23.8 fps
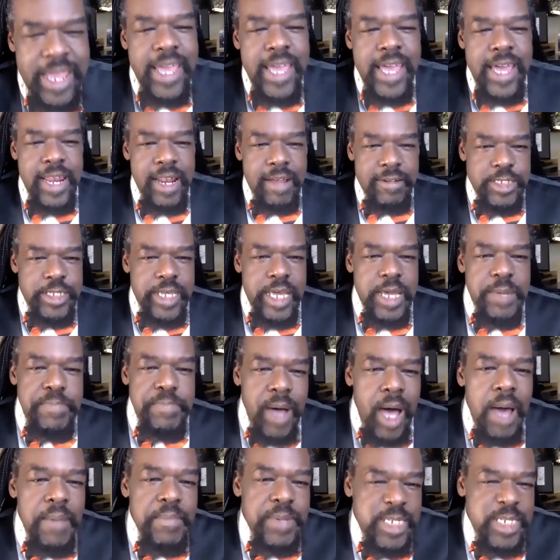And I was like,
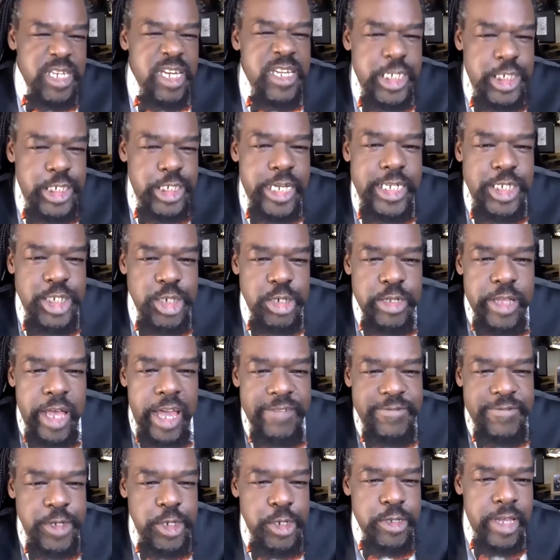Mom, it's going to change your life too.